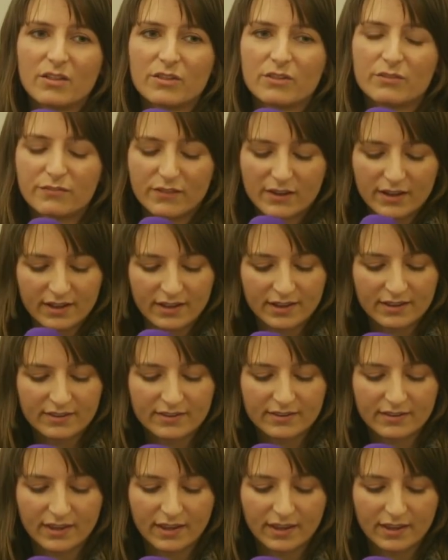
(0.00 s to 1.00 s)
The
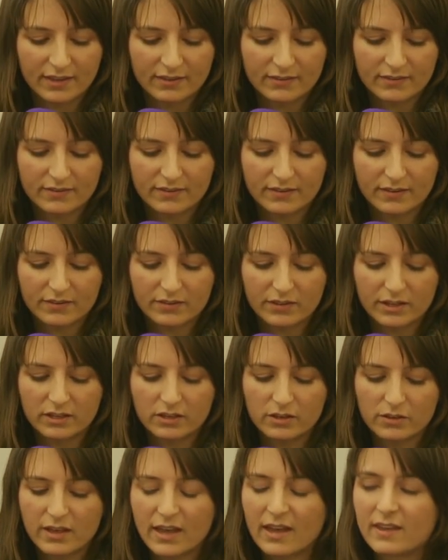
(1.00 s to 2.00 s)
first is that
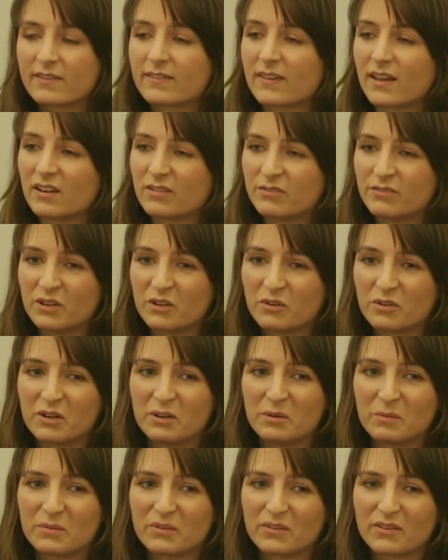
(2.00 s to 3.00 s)
UK Salafi
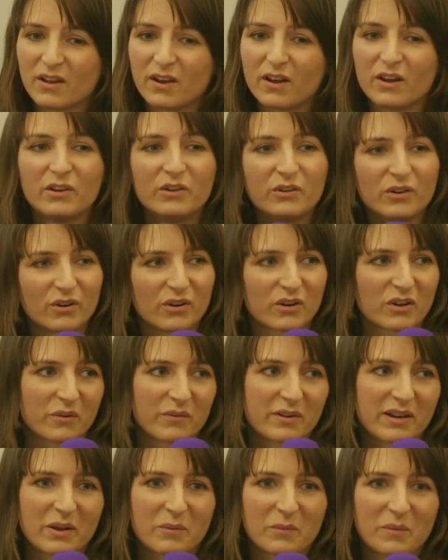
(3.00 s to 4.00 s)
groups are not
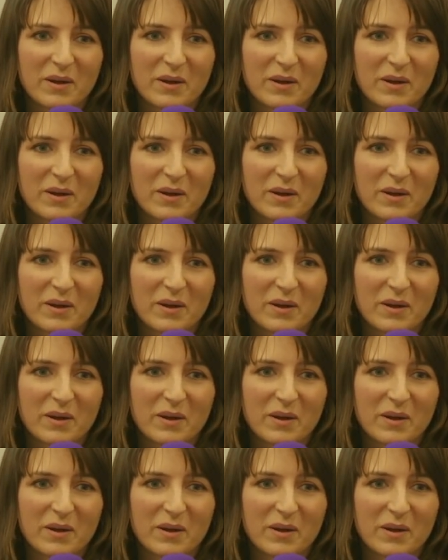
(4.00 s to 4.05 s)
going